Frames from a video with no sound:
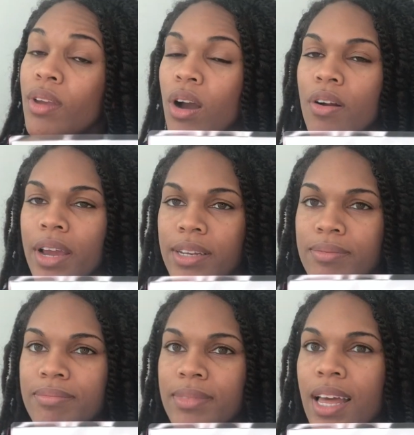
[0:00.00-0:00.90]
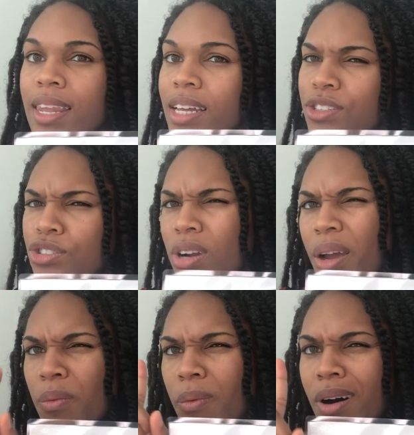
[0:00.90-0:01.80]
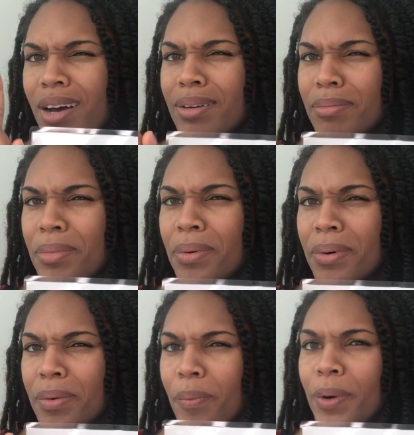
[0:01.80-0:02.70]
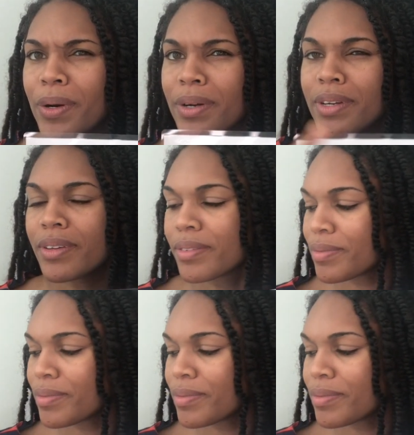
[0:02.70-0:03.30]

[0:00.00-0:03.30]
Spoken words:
All right, let's try one more word.